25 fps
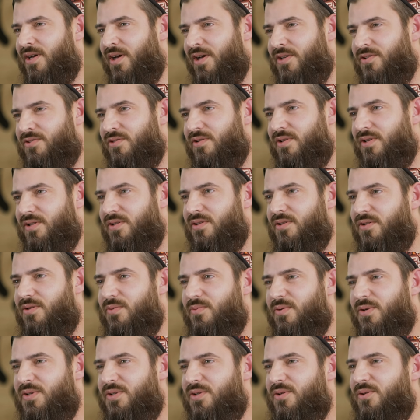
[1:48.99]
Actually,
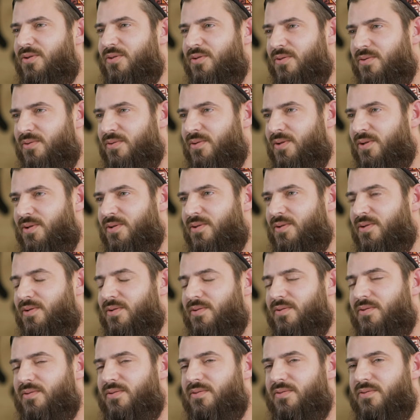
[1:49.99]
it was not
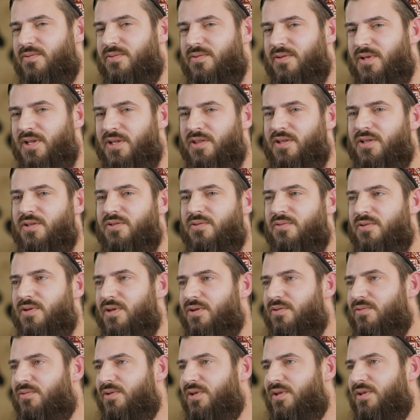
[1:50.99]
nothing you
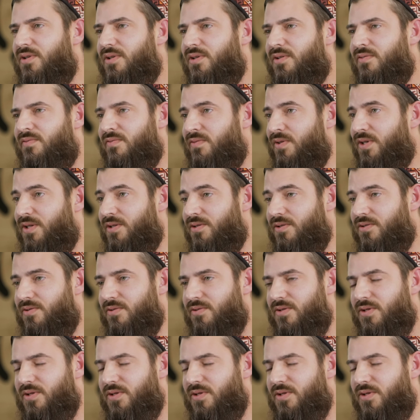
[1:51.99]
can really feel.